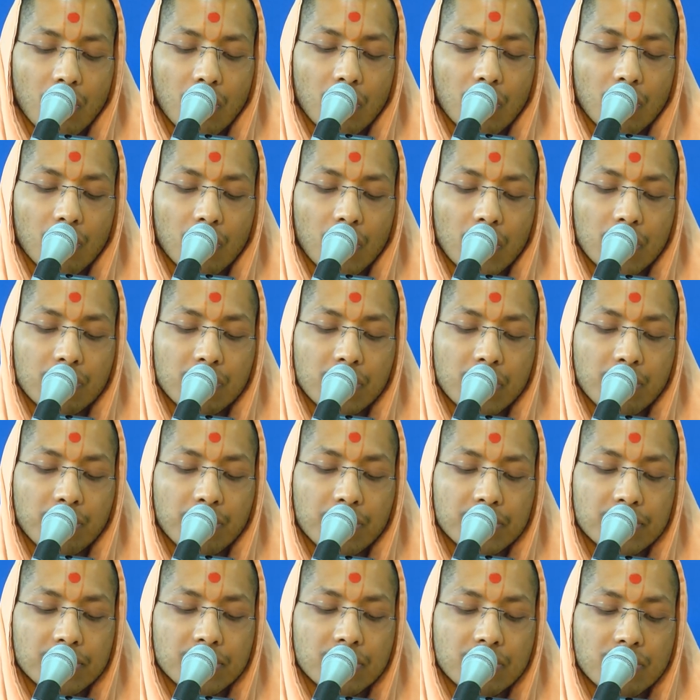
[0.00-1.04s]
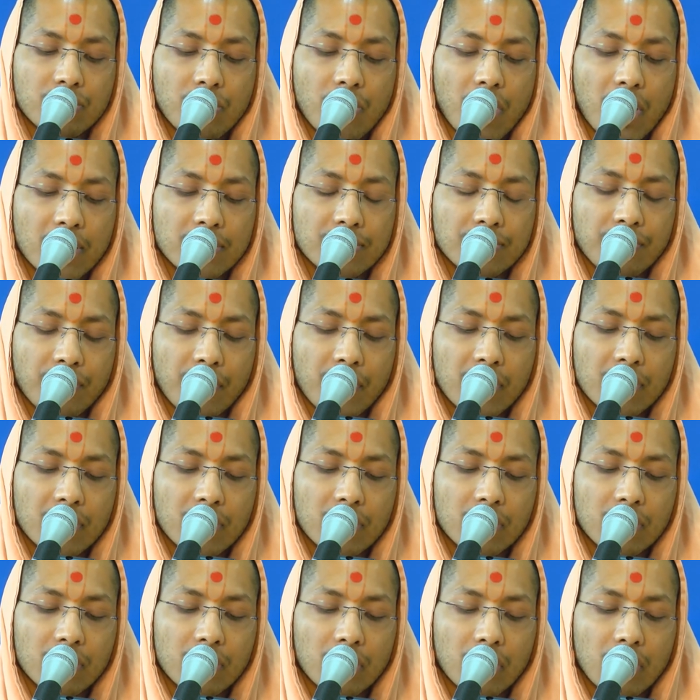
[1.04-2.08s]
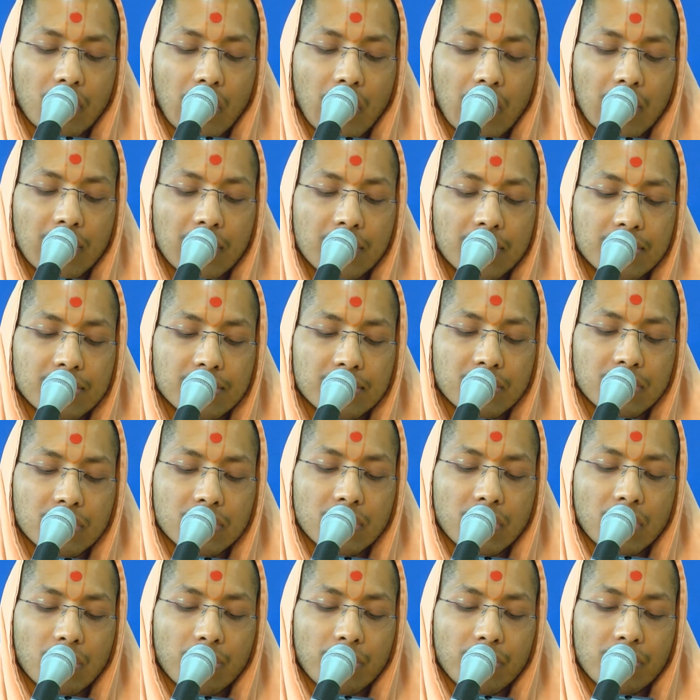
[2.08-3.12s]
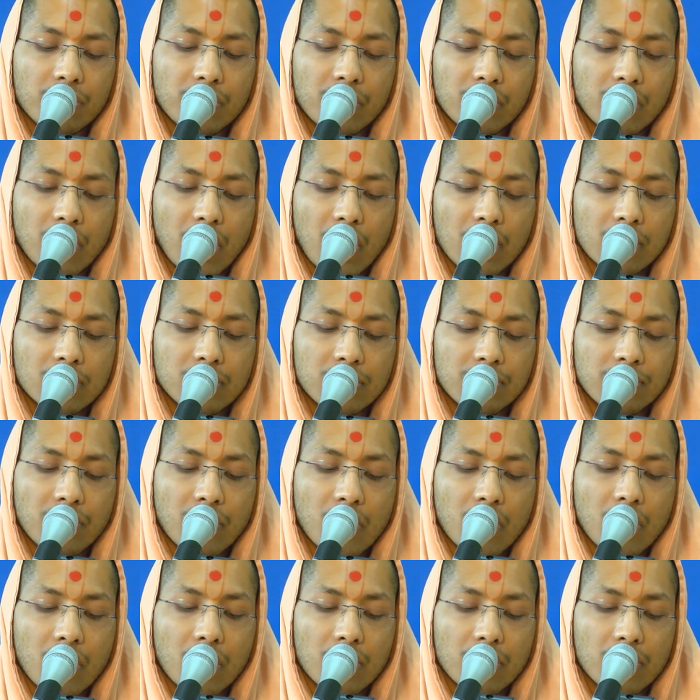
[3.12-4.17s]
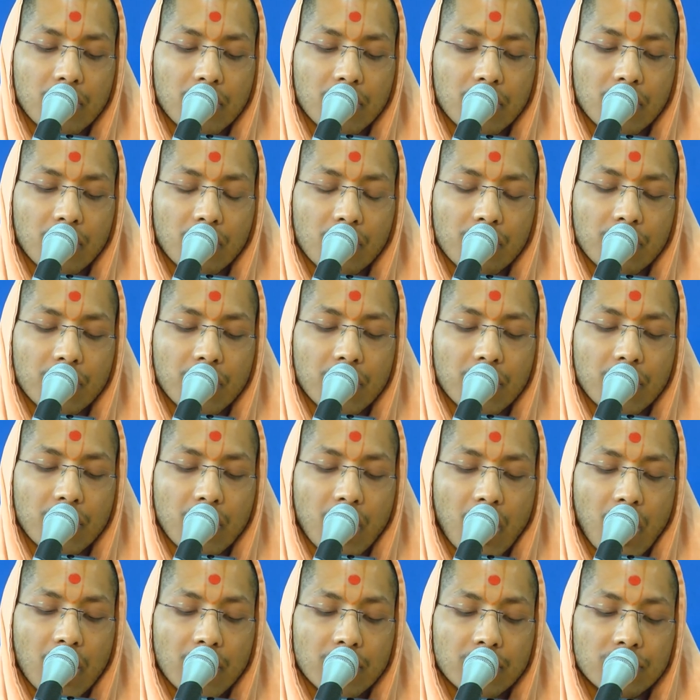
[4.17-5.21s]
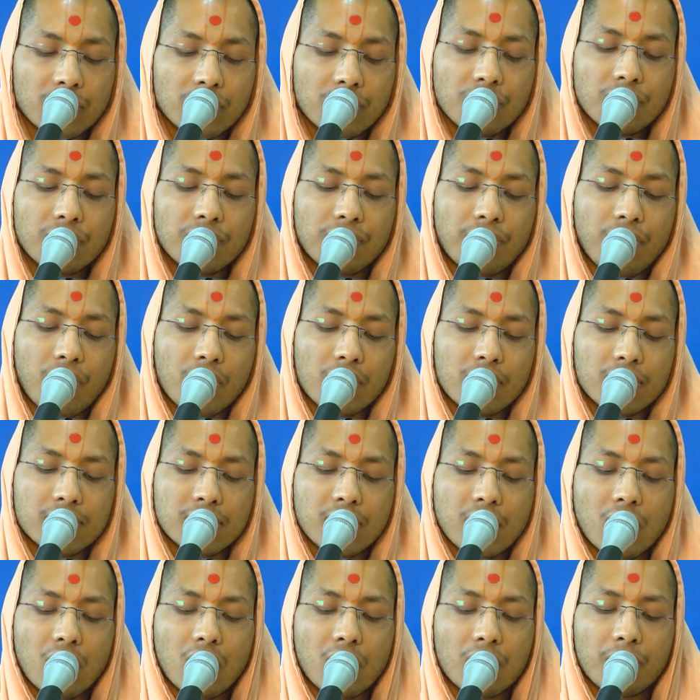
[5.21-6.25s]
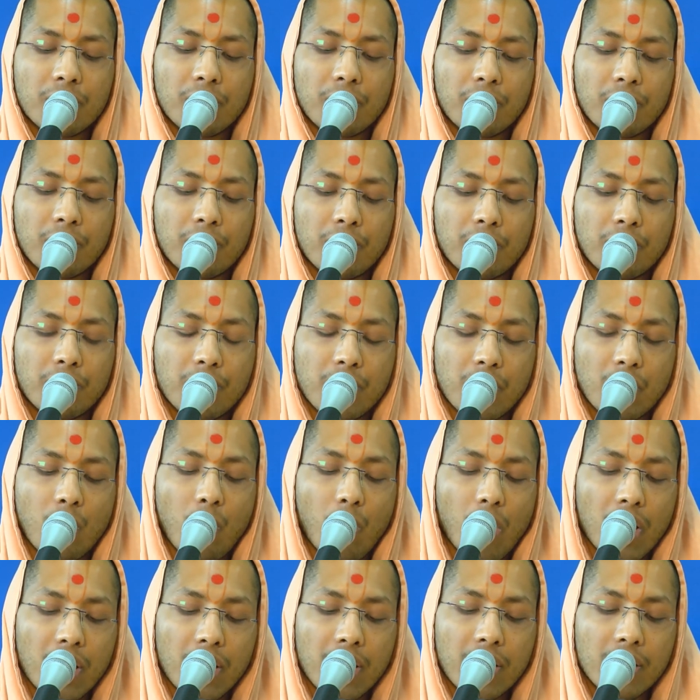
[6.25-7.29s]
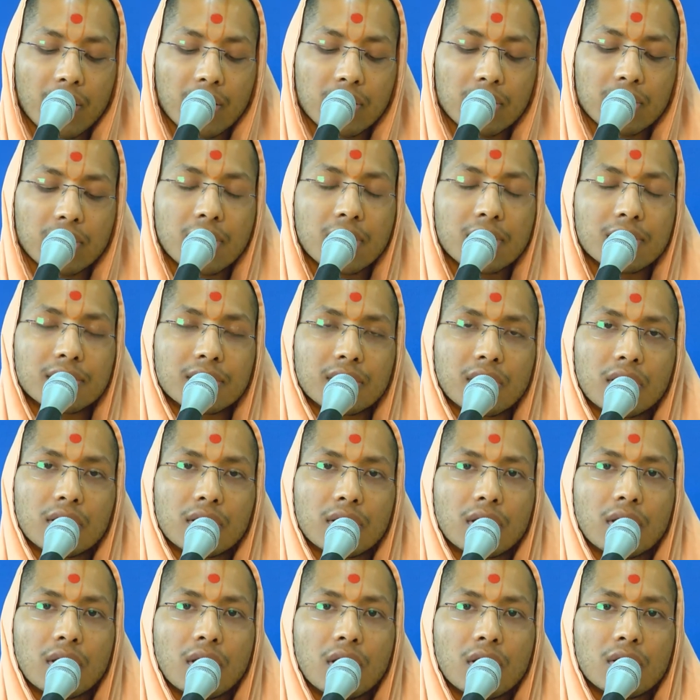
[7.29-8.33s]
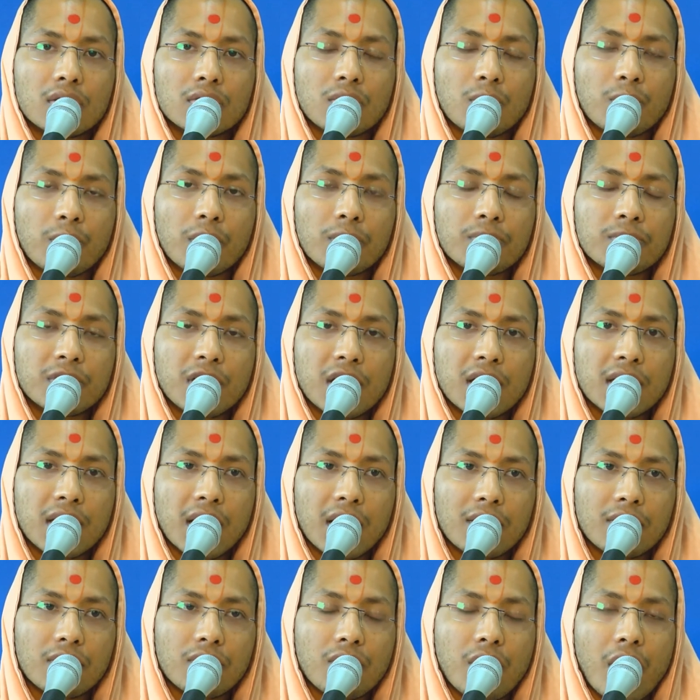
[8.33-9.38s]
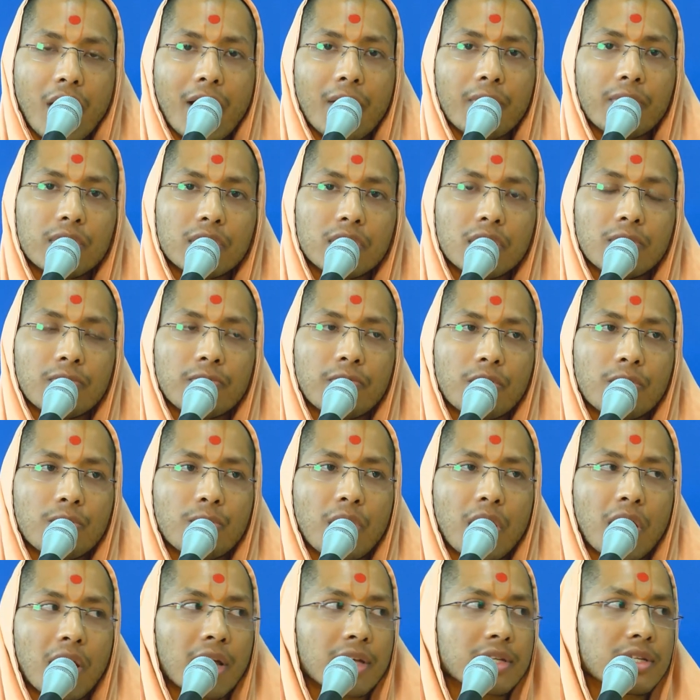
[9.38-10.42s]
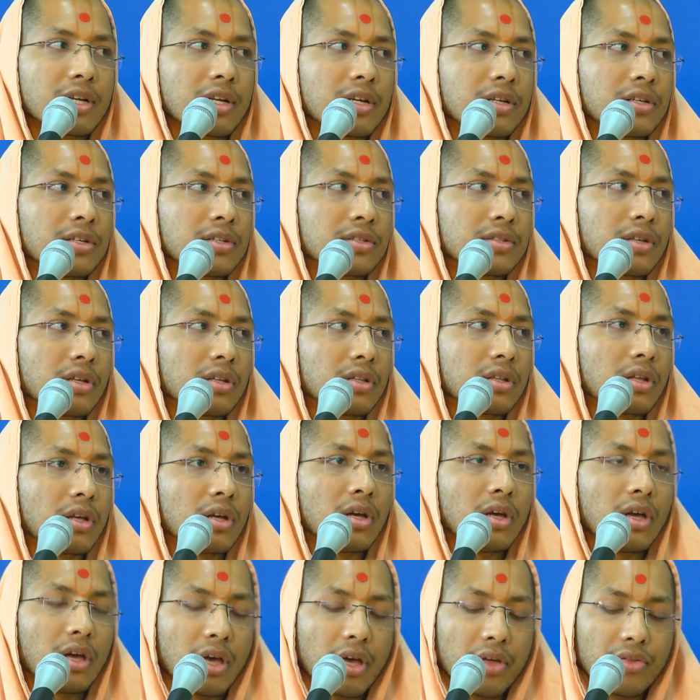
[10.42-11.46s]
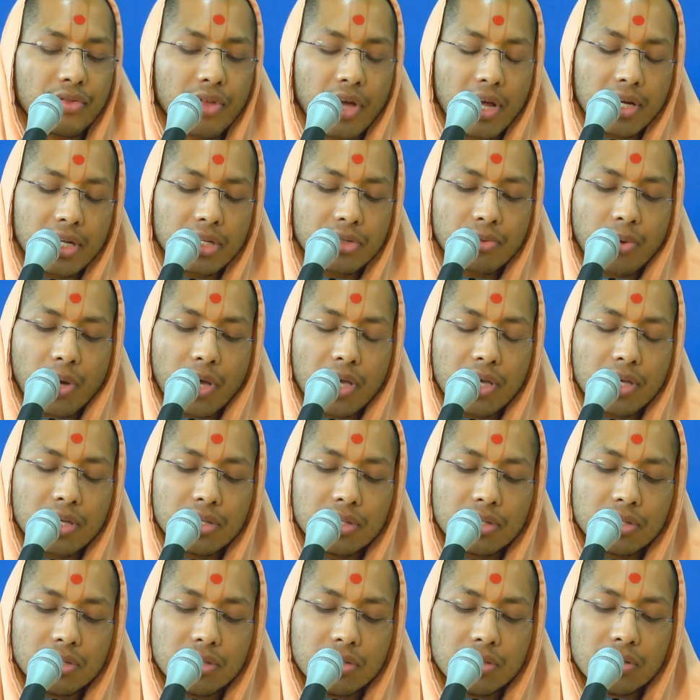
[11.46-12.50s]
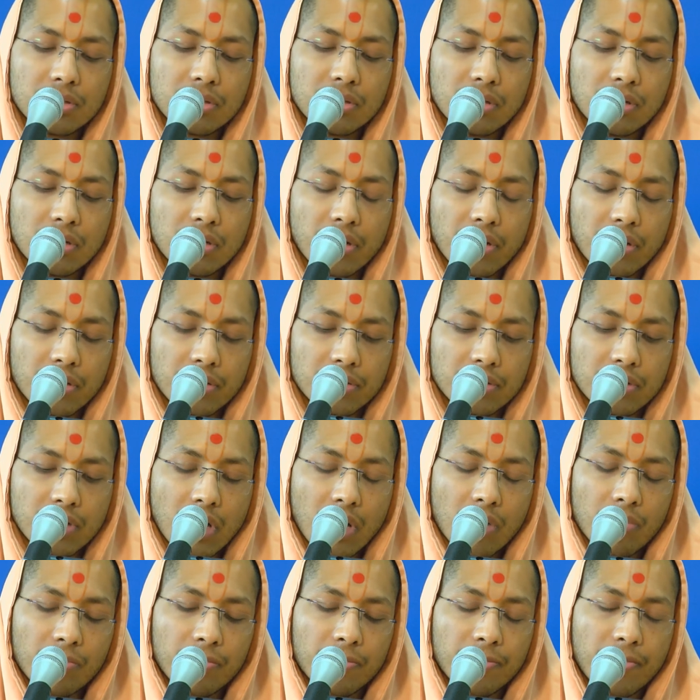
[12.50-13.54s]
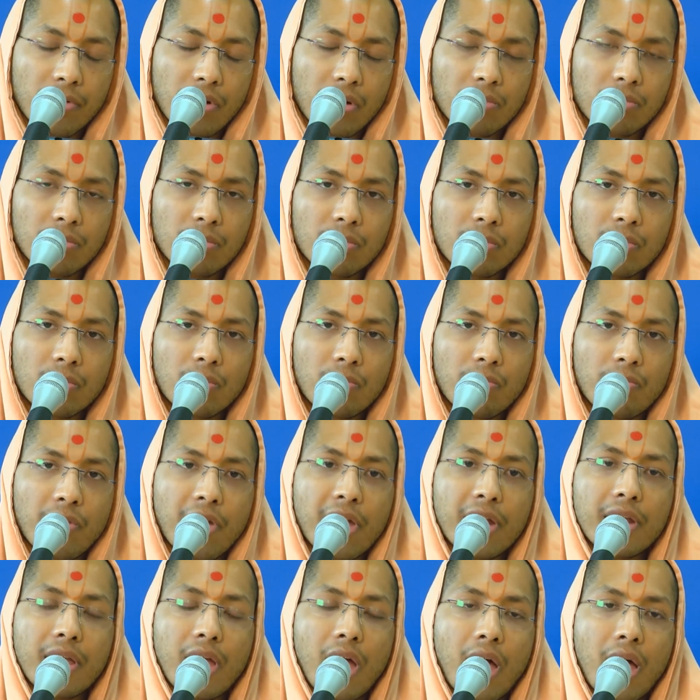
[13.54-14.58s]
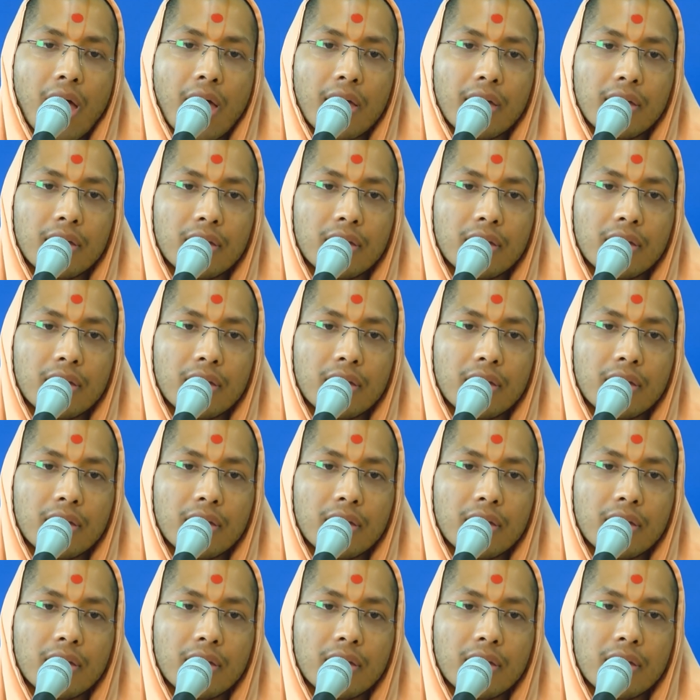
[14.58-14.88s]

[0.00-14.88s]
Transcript: What would a person who has faith in God and His Son, coupled with the knowledge of their glory, not do for the sake of Bhagwan and His Son? So Brahmachari can do everything for Maharaj and His Son, and that is why he jumped from very high.